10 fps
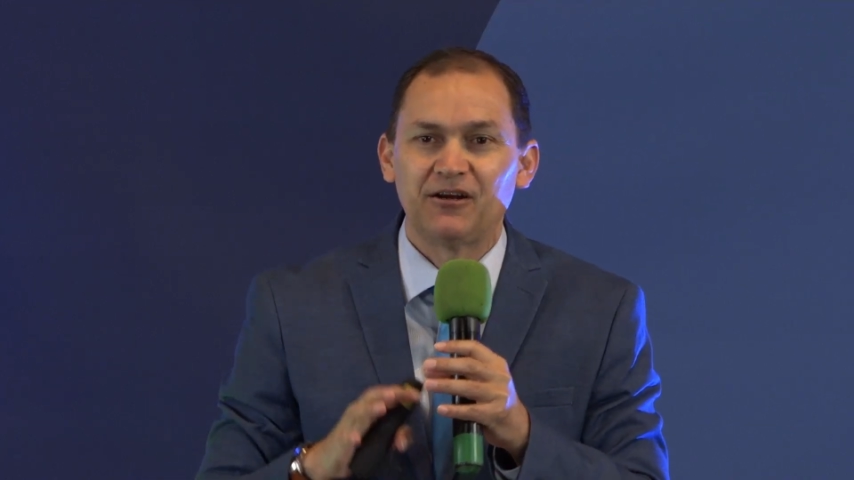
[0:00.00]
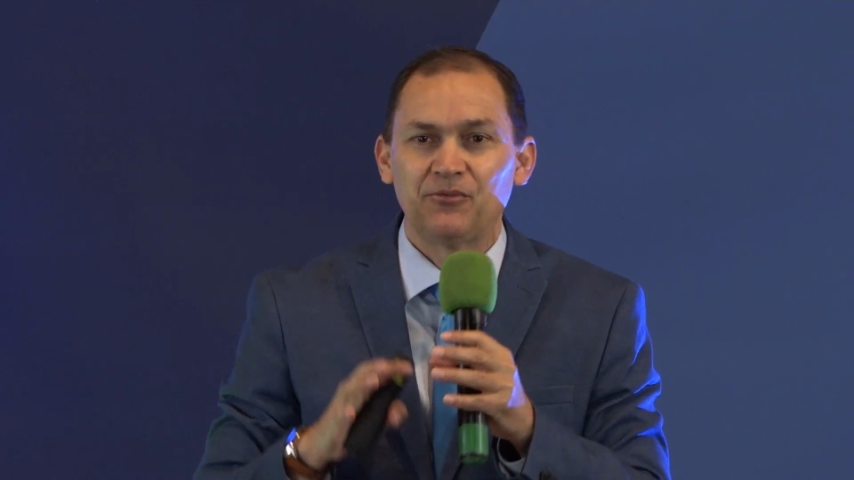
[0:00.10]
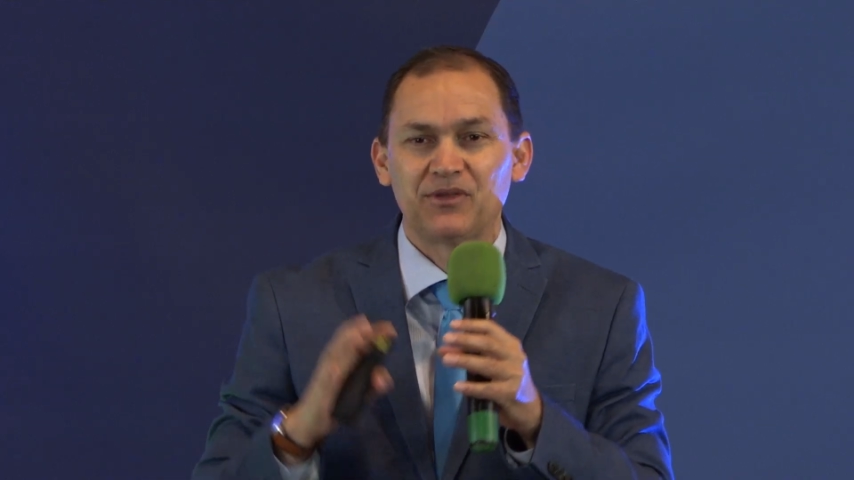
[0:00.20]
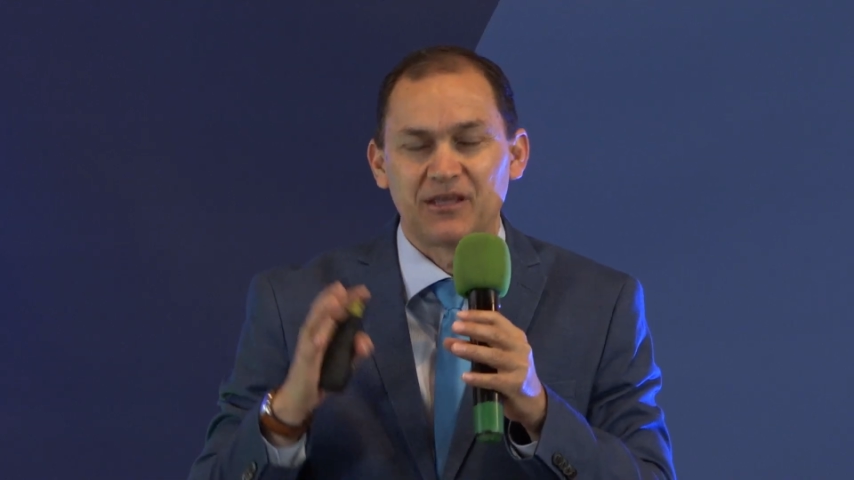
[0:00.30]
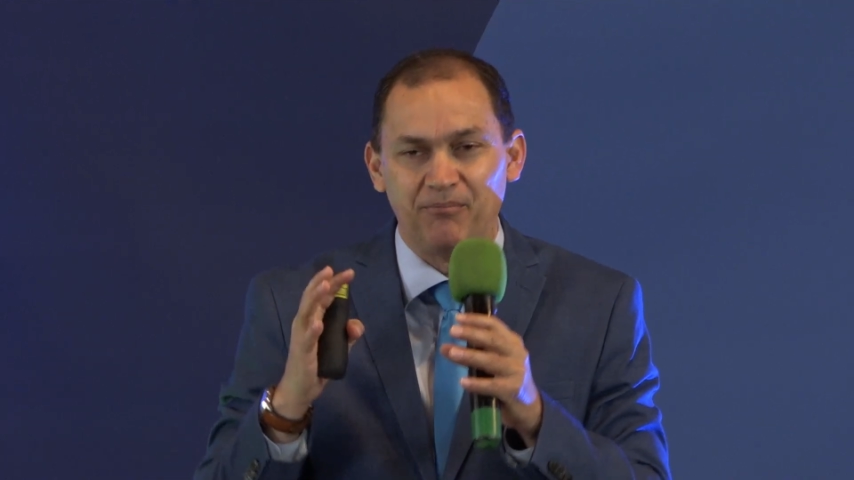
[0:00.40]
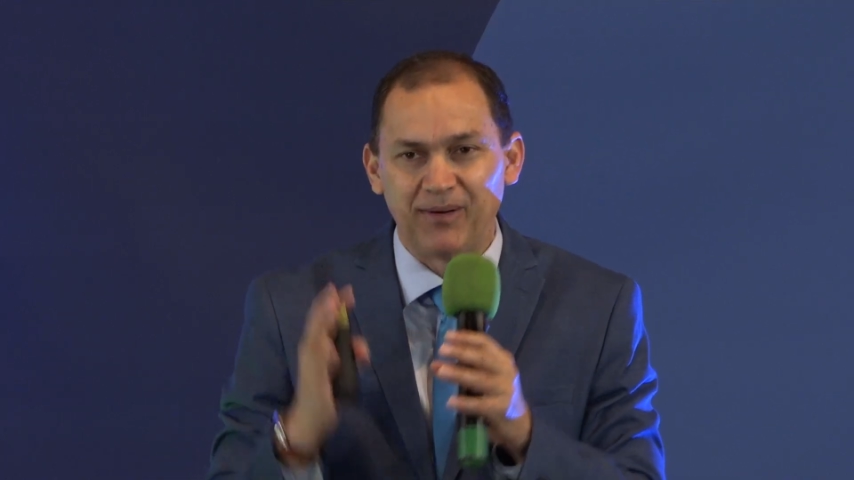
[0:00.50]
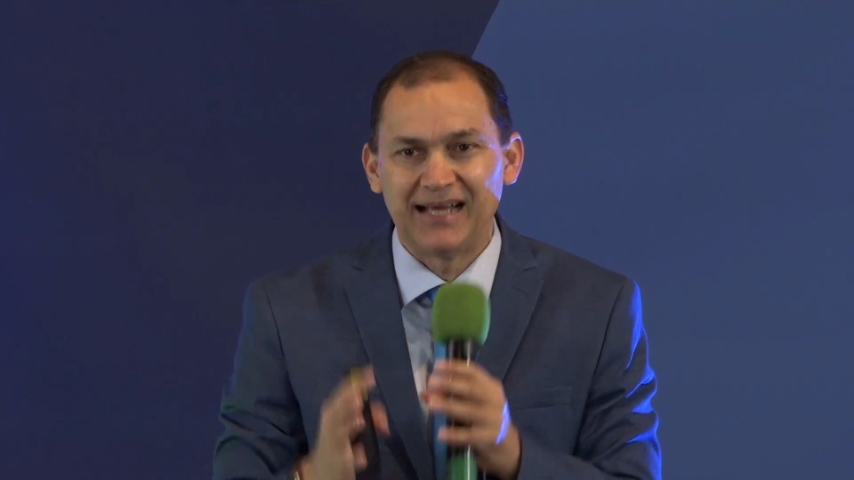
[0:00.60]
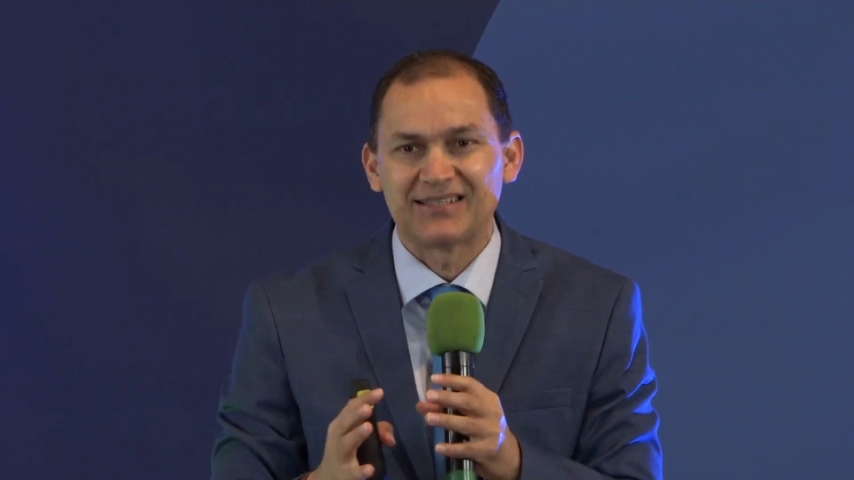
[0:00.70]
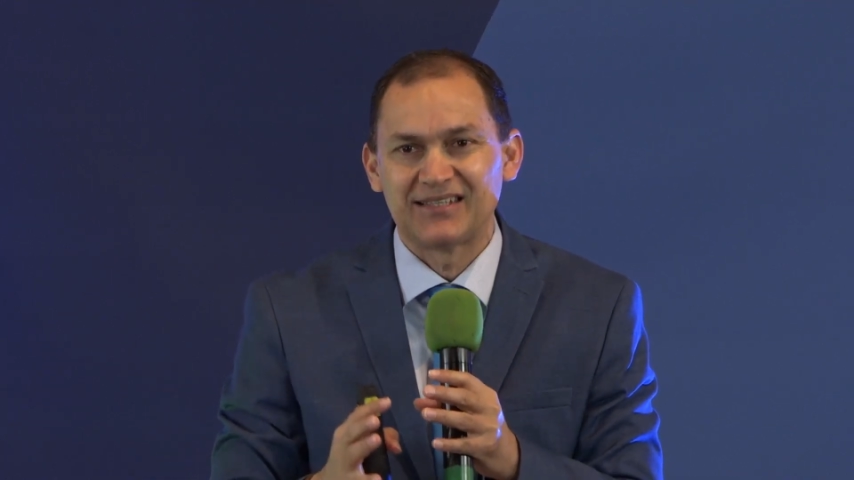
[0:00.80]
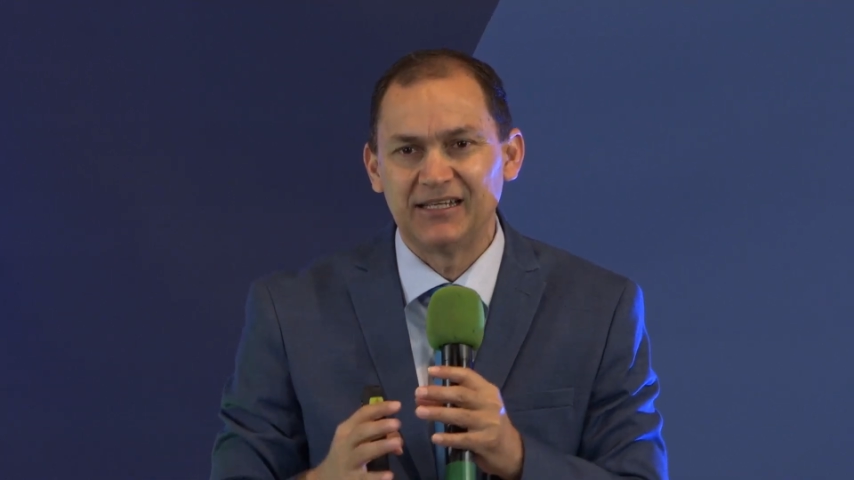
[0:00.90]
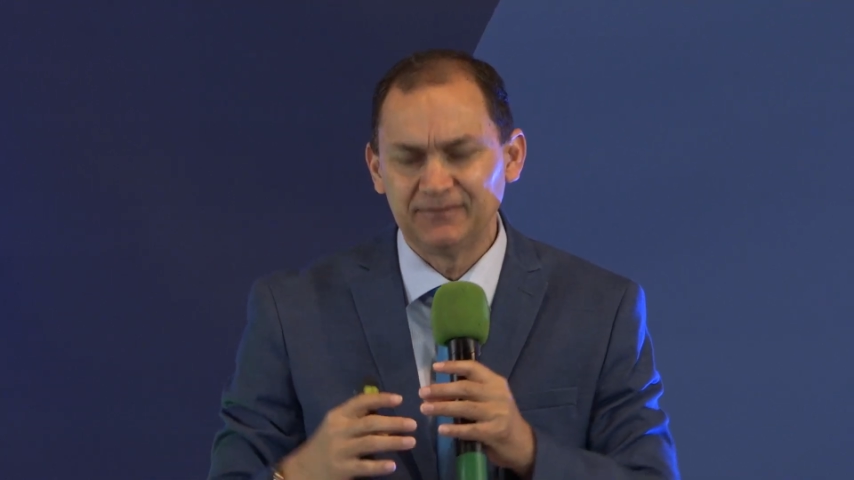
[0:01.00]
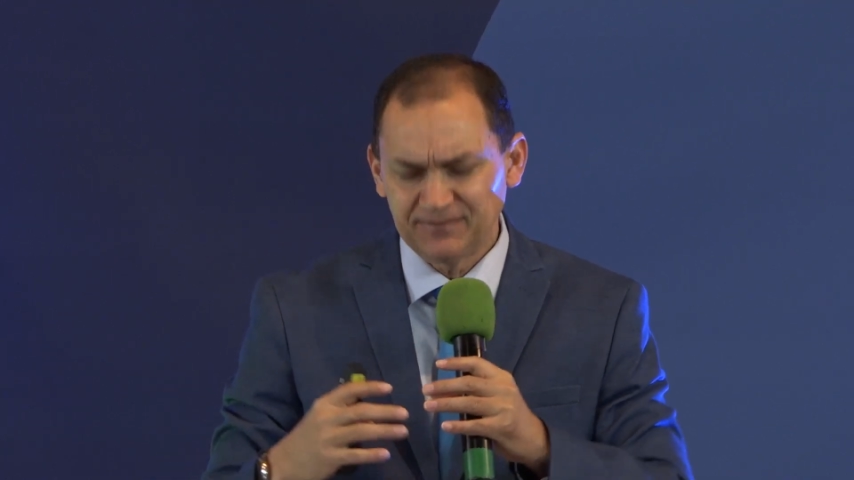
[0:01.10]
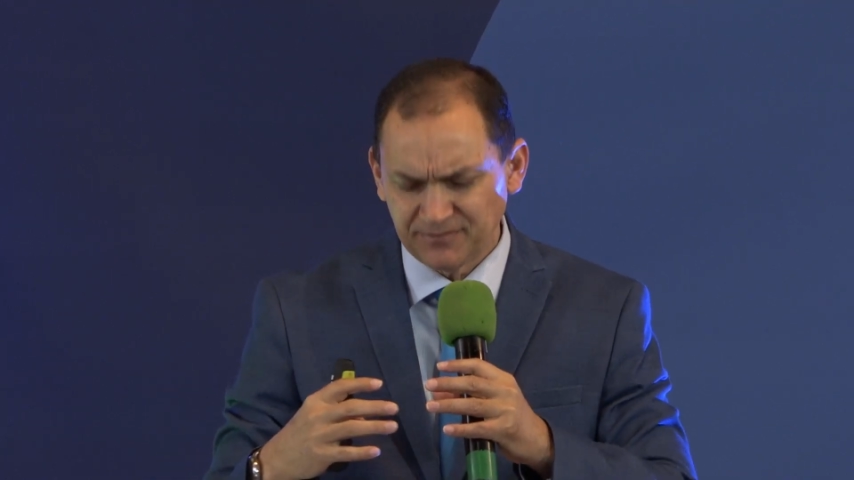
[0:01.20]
with a blessing,